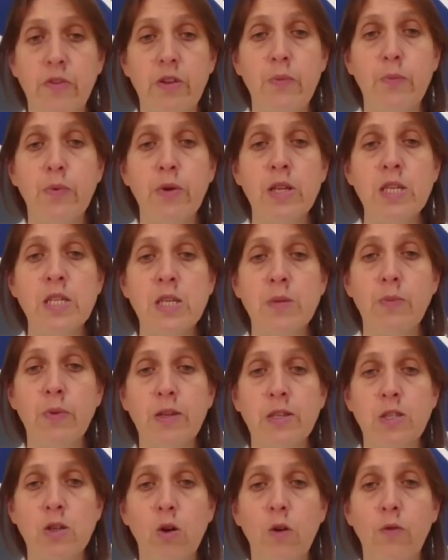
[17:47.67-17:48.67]
the
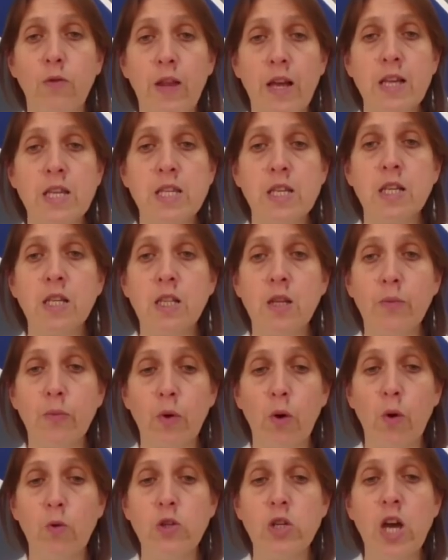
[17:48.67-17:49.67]
principles of lexical
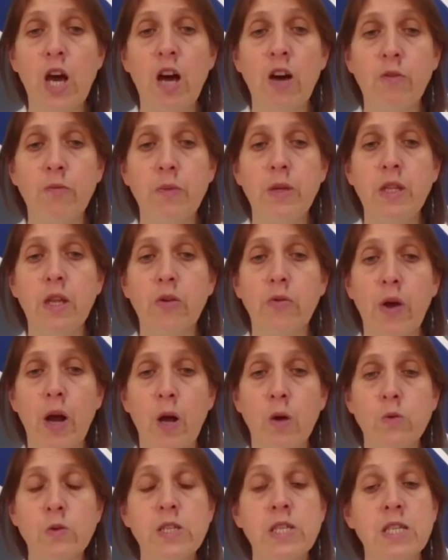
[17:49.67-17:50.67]
approach have been
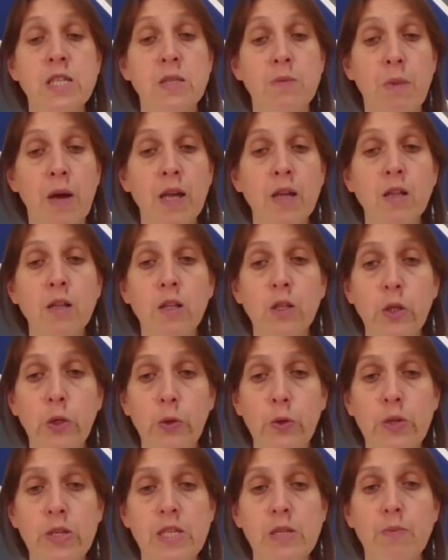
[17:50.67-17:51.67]
around since Michael
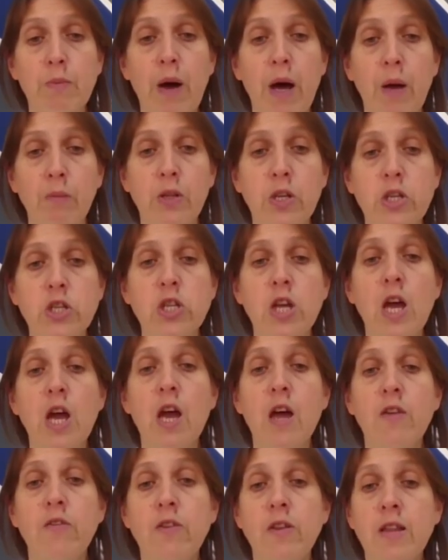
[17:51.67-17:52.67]
Lewis published
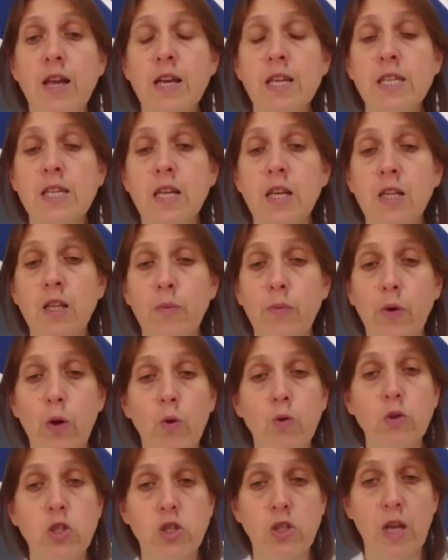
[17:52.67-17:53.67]
the lexical
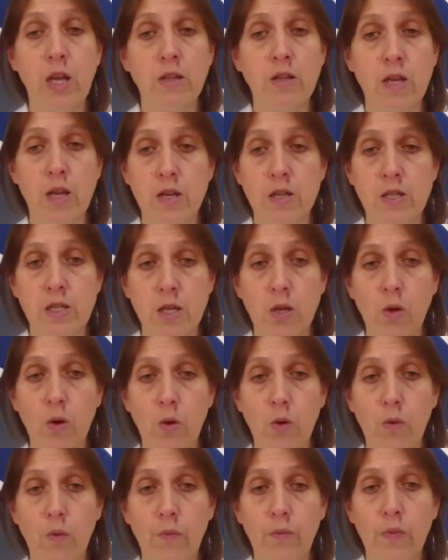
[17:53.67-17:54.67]
approach 10 years
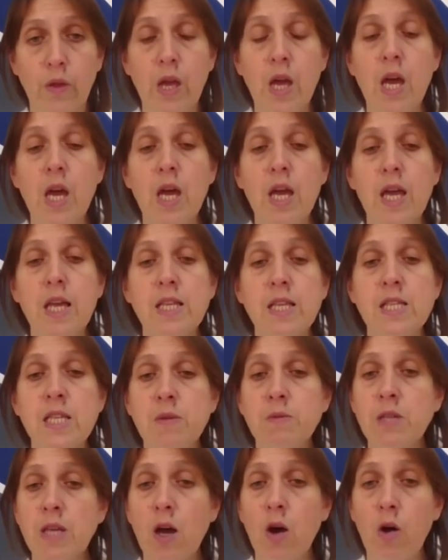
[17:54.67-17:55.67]
ago. It
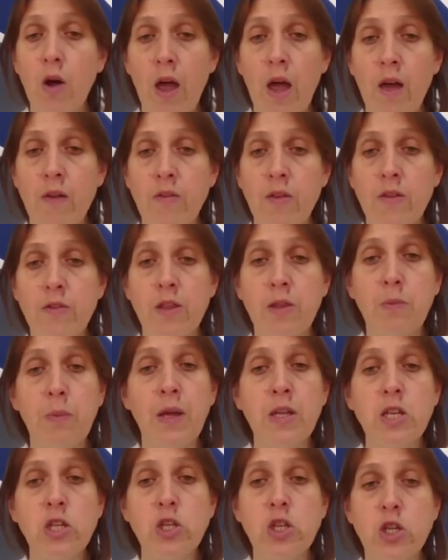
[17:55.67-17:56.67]
seems, however, that
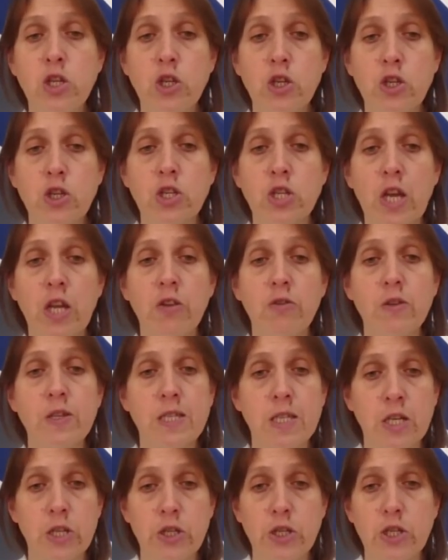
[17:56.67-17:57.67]
many teachers and
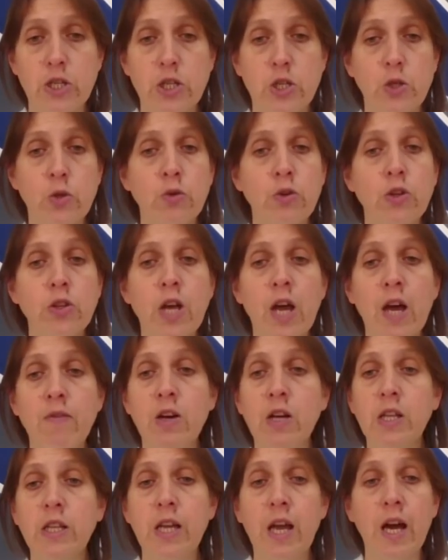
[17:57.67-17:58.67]
researchers do not have
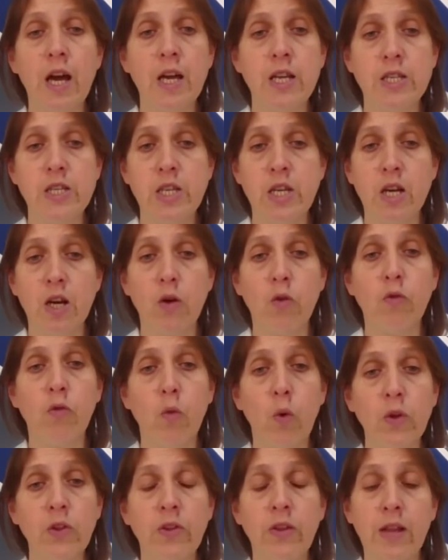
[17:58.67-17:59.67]
a clear idea of
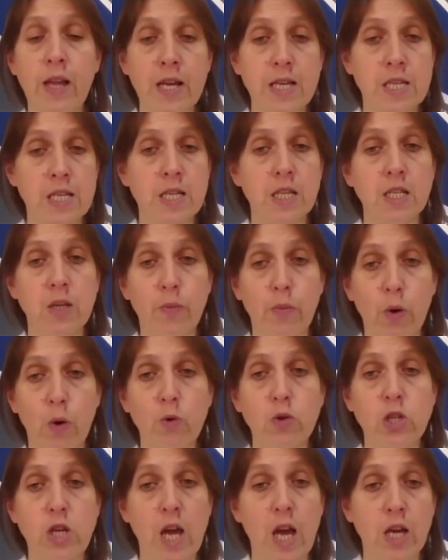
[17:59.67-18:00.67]
what the lexical
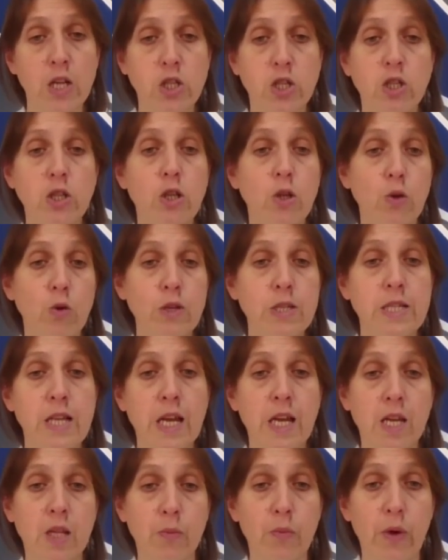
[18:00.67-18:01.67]
approach actually looks
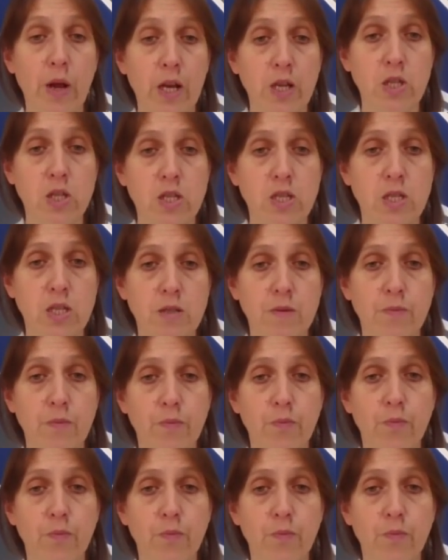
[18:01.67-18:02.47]
like in practice.